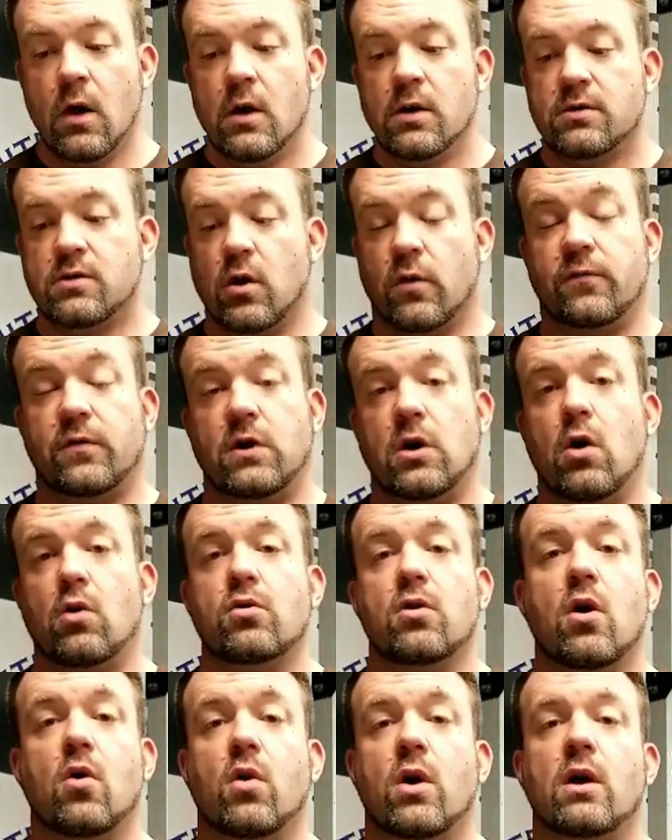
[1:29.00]
So if you
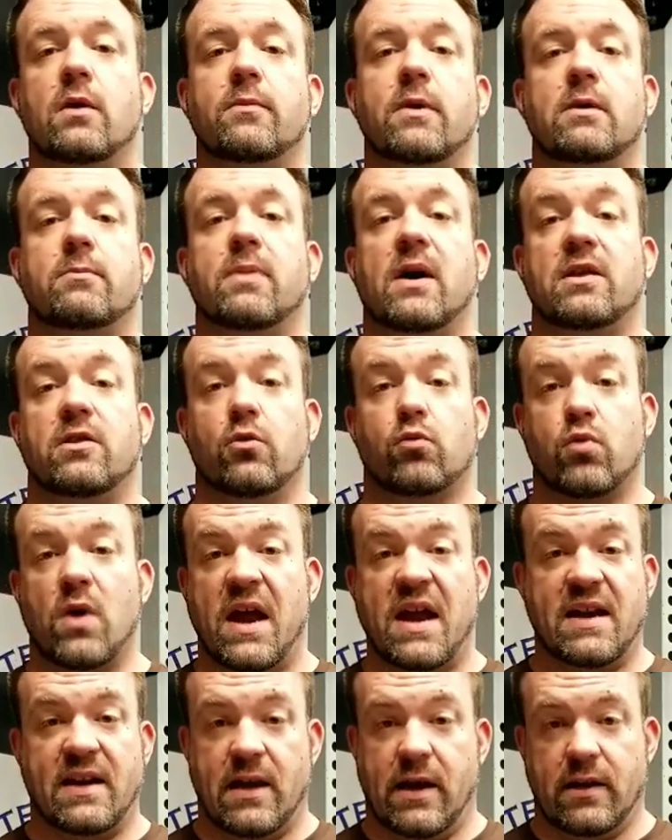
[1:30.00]
don't know what I mean by the
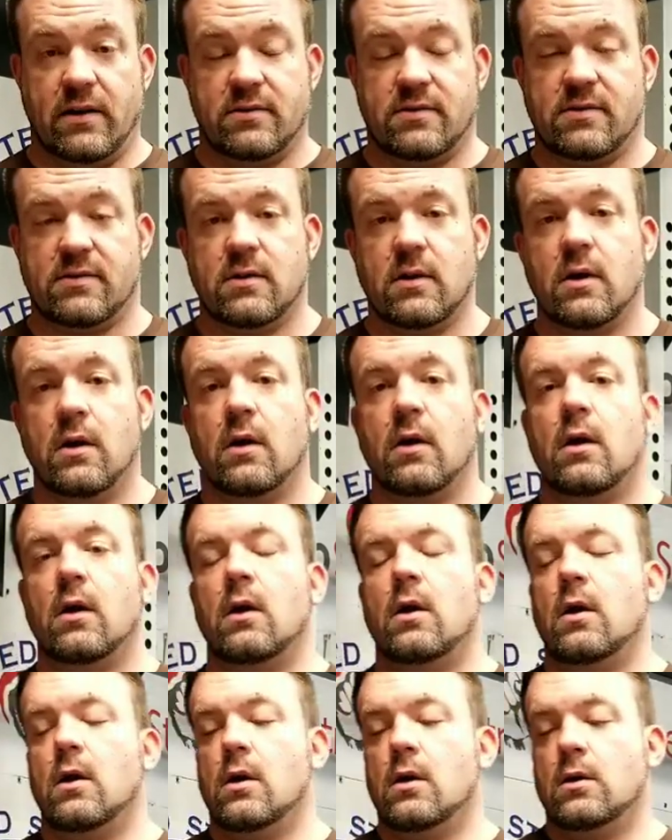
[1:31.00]
ratings,
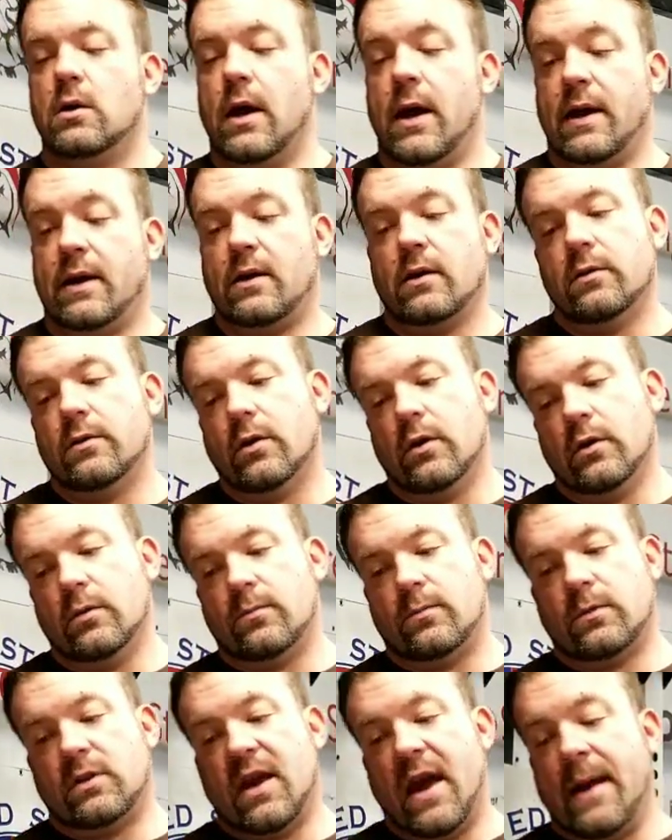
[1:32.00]
like
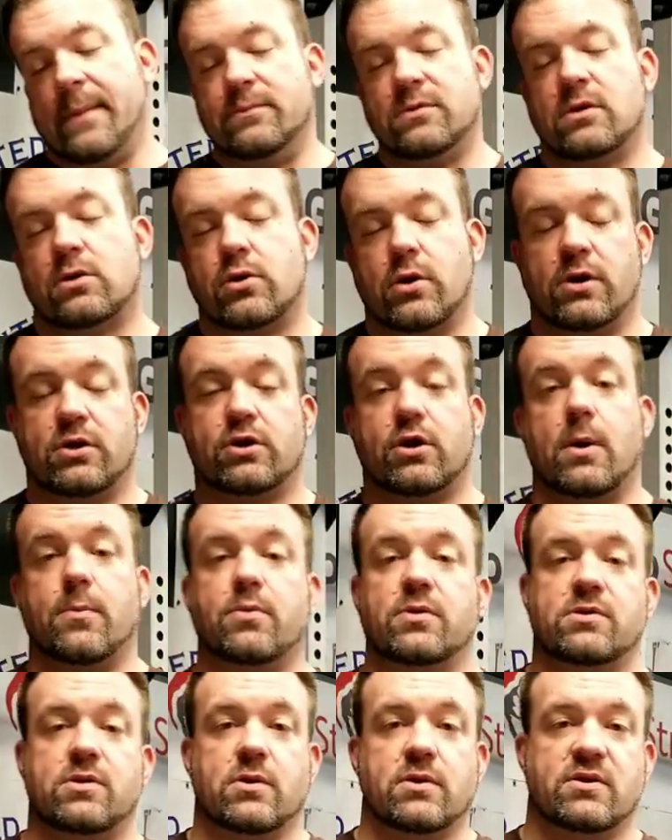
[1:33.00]
the Captain's Crush
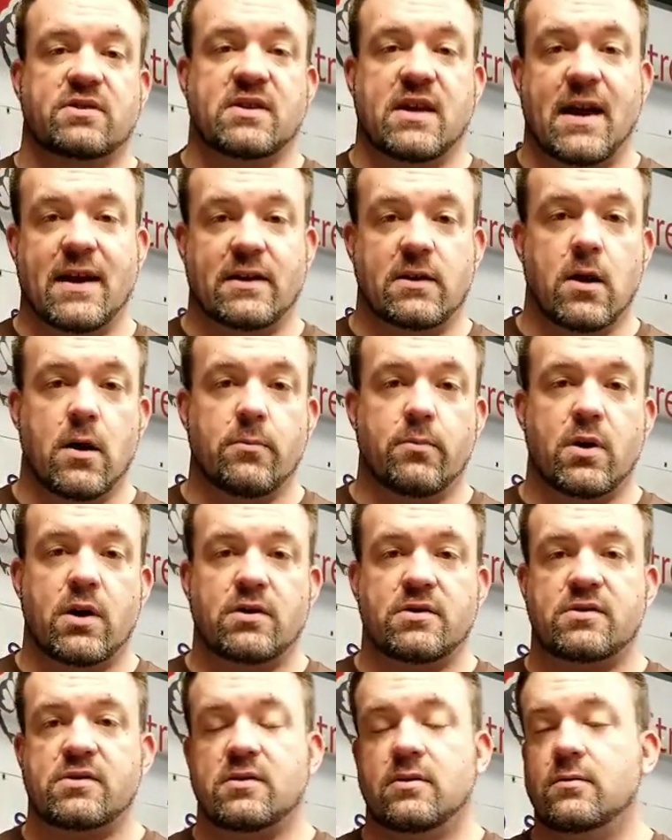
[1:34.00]
grippers are assigned
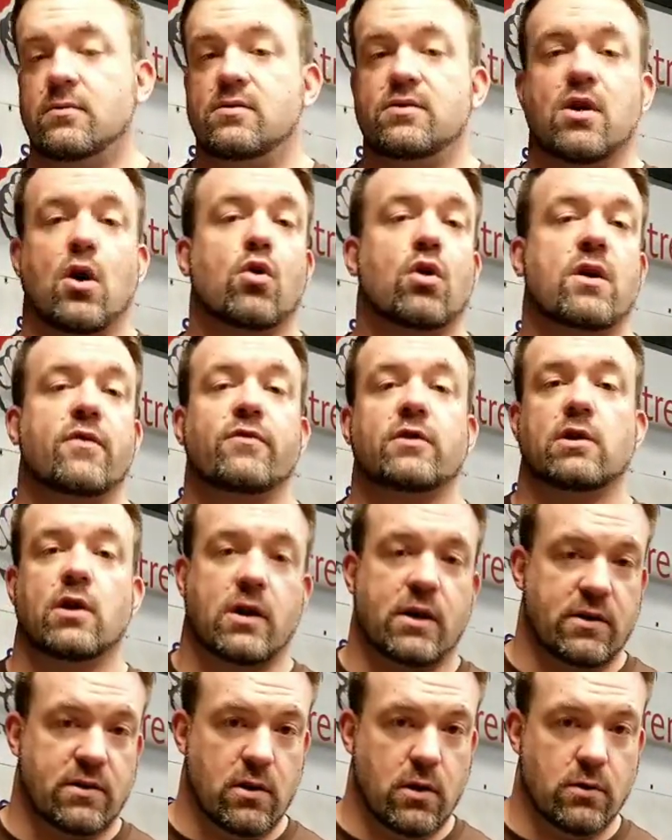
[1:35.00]
numbers, don't even
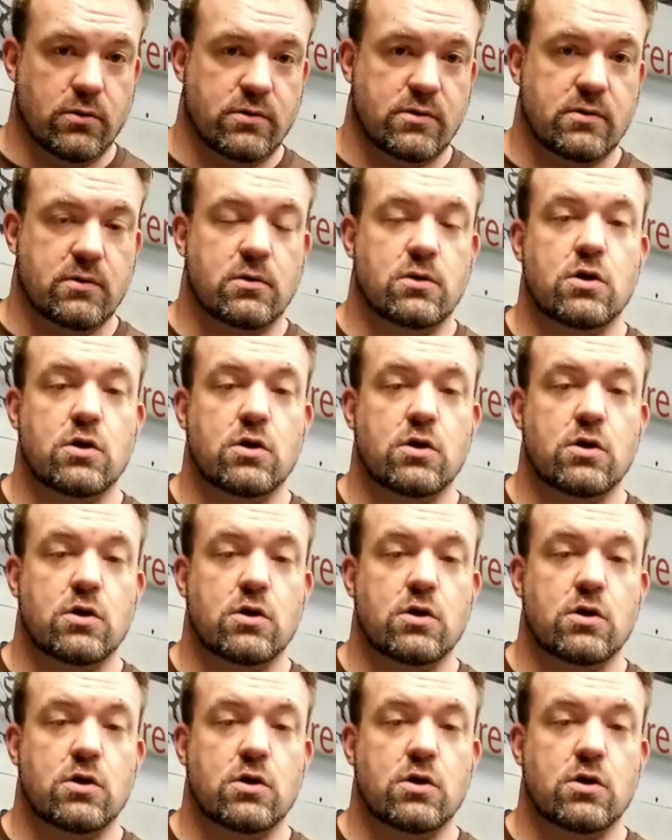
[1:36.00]
look at those.